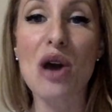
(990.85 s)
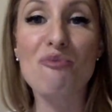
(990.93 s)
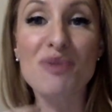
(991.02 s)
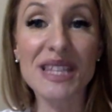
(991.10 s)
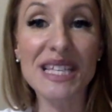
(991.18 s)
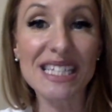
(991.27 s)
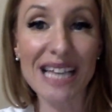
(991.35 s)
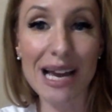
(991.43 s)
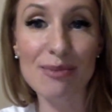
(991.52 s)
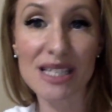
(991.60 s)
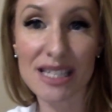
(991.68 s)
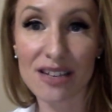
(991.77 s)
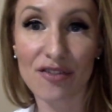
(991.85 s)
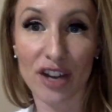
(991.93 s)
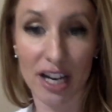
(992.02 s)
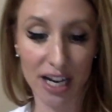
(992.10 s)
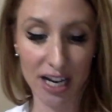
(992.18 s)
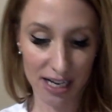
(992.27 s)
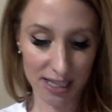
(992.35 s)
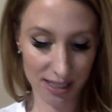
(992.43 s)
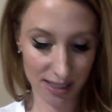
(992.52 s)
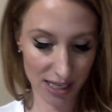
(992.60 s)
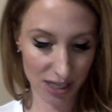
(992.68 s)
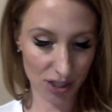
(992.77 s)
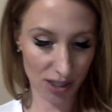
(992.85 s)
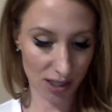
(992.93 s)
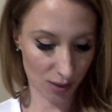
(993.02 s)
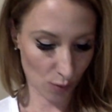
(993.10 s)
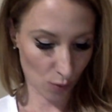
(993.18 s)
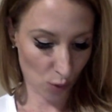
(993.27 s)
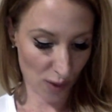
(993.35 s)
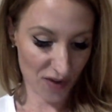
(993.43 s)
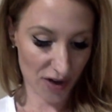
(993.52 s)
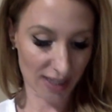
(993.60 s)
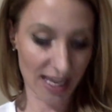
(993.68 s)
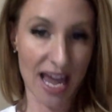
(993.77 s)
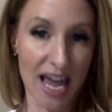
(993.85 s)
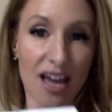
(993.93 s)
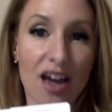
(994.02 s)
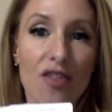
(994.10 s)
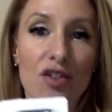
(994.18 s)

But this time is different, is essentially is what they're saying.